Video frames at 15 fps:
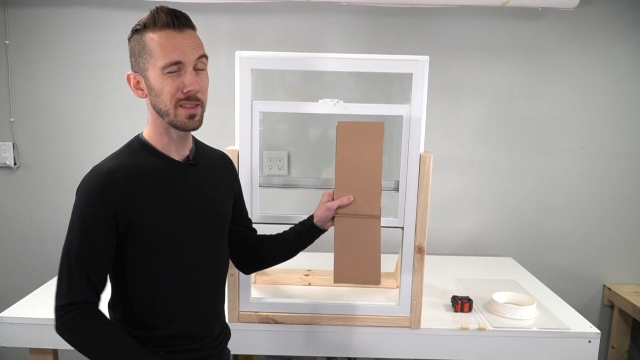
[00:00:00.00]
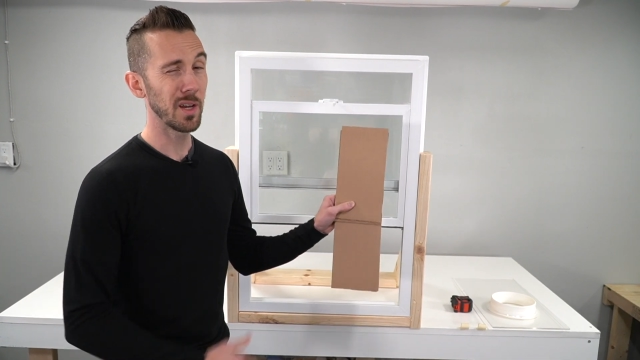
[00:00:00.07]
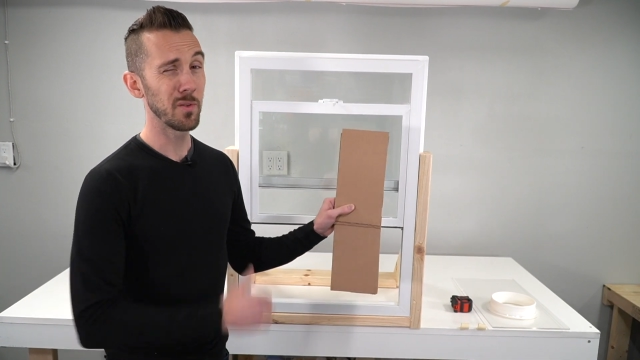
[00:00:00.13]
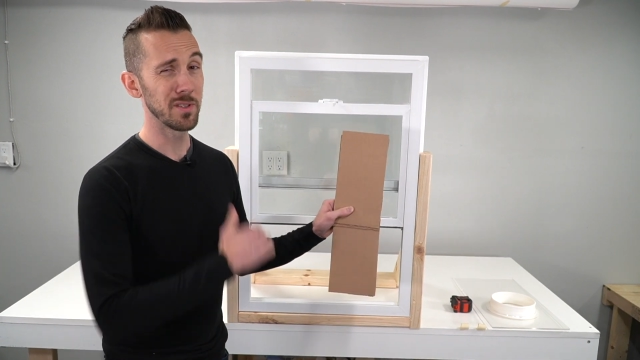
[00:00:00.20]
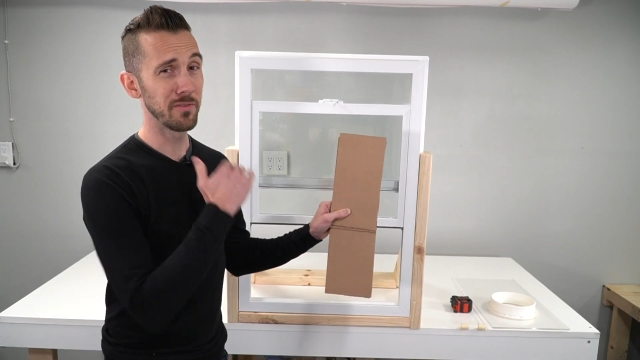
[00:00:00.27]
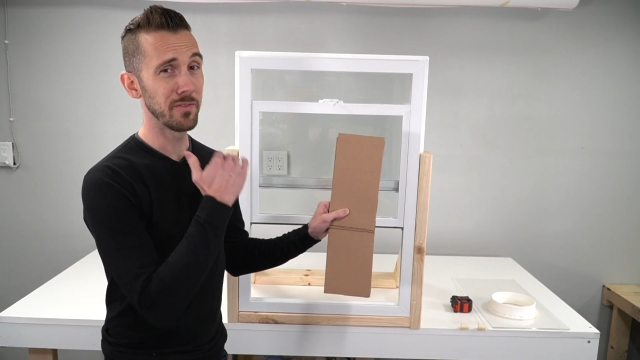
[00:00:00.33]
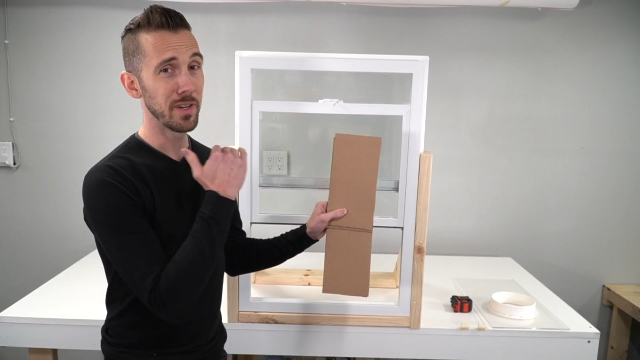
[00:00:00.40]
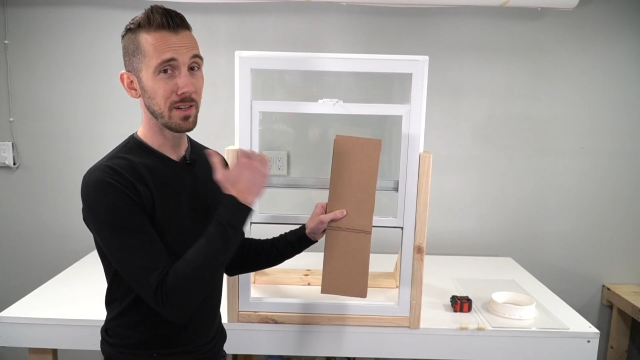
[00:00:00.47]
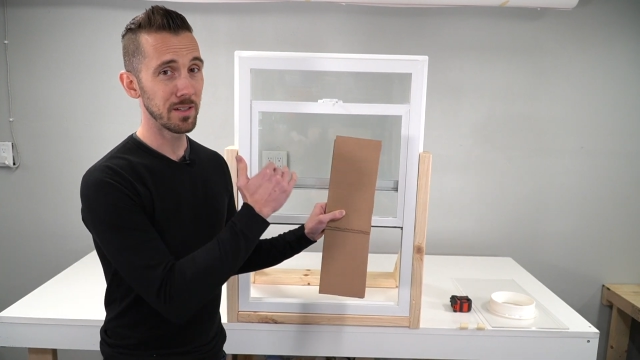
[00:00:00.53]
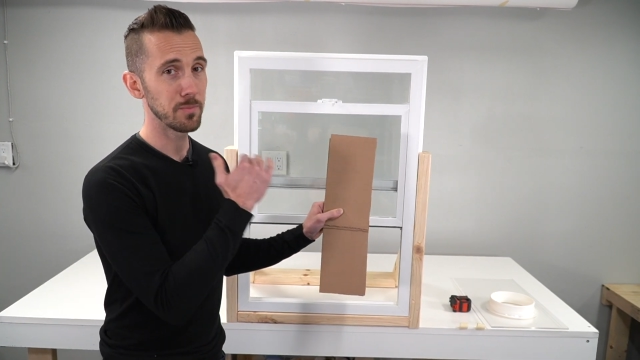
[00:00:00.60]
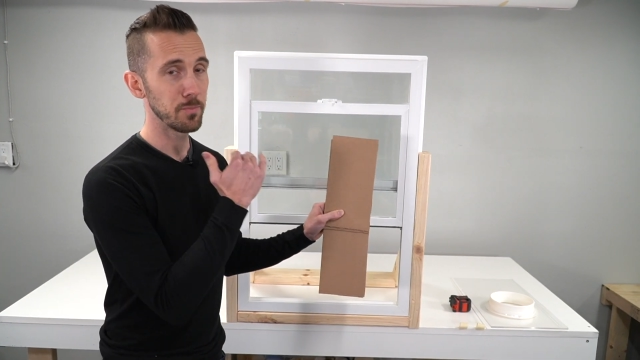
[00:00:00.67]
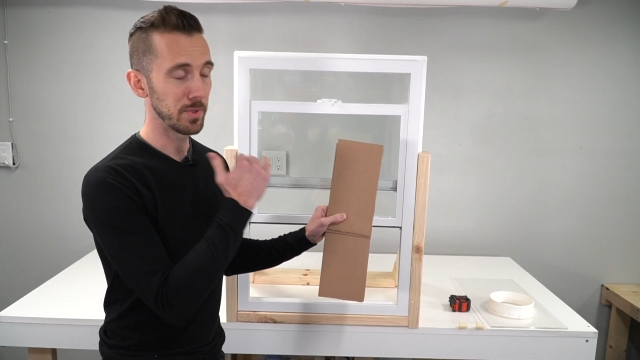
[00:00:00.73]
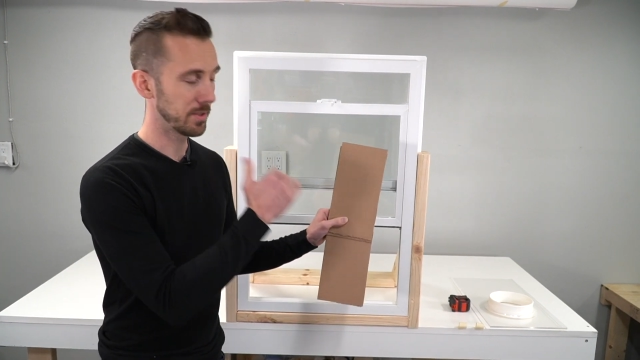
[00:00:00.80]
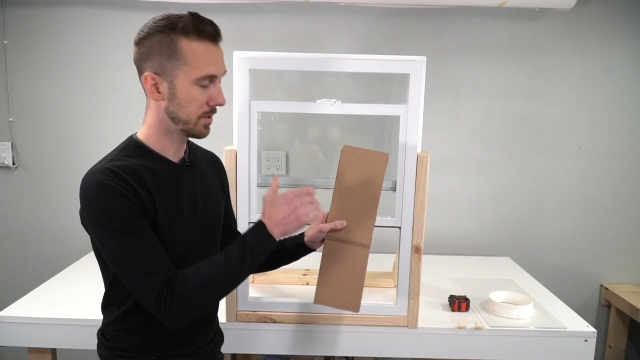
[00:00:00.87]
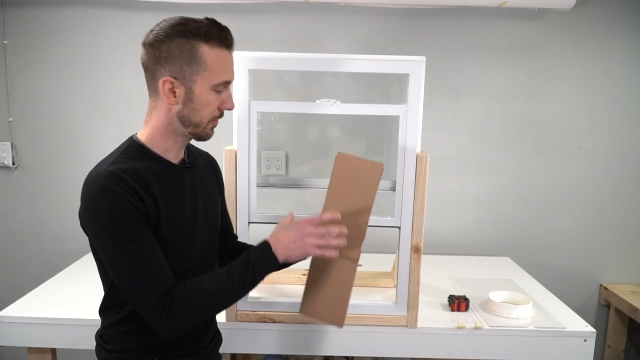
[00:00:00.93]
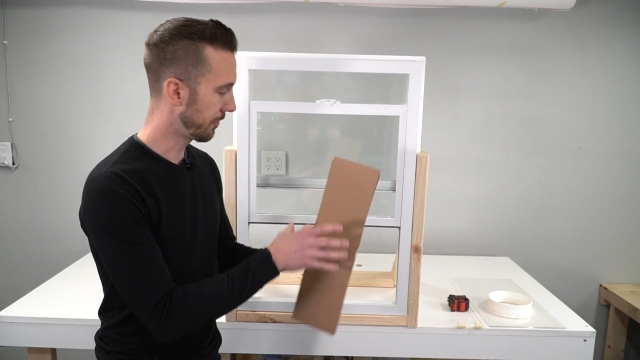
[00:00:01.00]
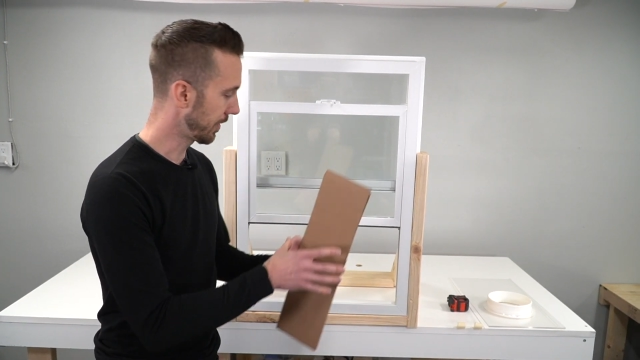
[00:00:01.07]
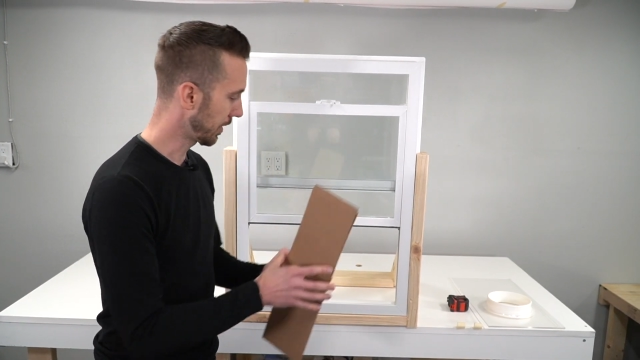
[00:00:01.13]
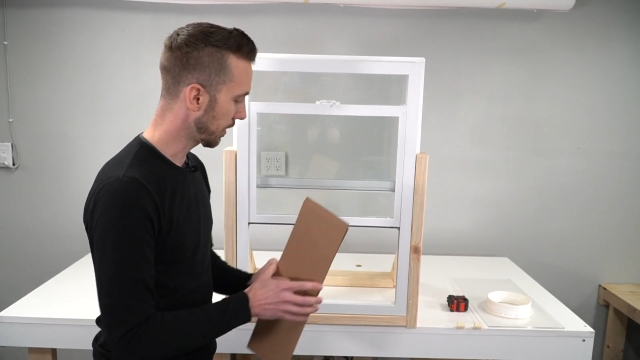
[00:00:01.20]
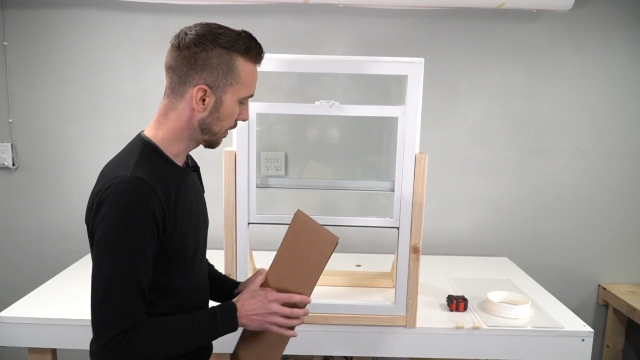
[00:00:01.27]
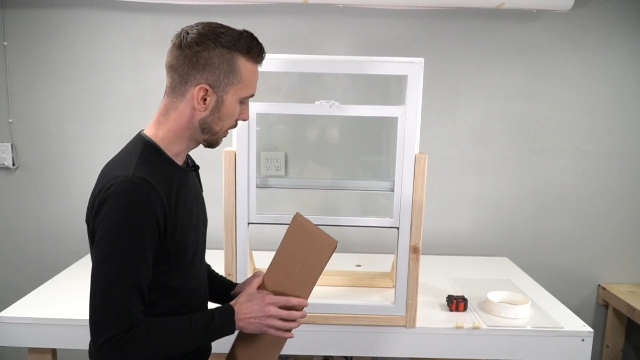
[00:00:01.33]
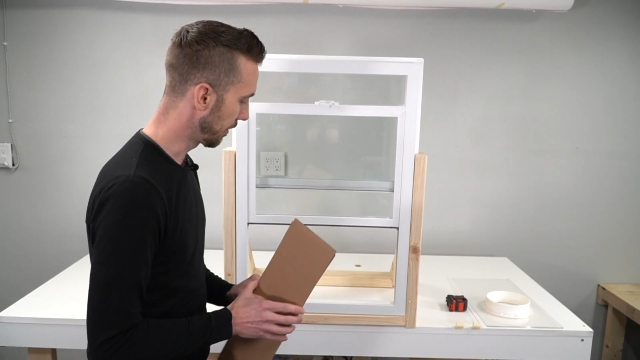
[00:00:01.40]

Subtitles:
That was very specific.